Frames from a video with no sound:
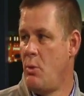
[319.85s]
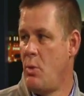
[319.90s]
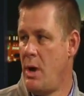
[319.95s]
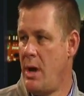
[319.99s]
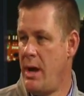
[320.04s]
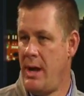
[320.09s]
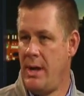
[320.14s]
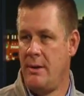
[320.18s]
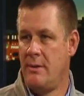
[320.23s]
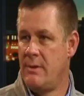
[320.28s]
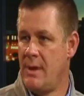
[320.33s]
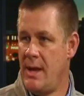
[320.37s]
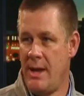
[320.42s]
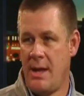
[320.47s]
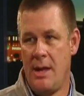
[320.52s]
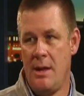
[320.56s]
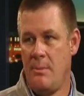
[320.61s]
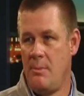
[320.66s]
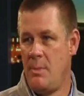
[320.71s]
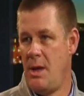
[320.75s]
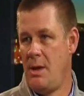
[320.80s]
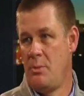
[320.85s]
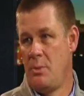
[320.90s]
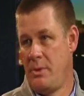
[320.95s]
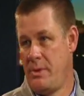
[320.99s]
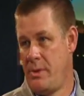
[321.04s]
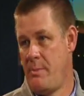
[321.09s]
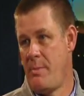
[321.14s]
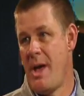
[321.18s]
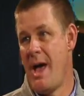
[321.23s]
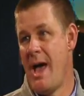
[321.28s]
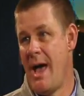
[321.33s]
Wayne, they came in
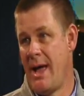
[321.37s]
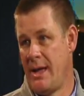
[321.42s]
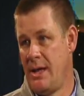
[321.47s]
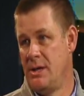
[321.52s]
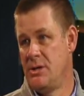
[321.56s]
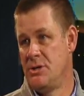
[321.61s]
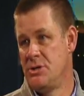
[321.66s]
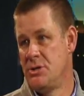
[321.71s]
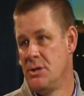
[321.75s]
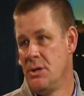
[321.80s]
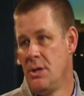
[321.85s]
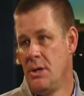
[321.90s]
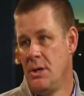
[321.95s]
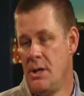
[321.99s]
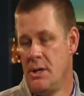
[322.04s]
with a package,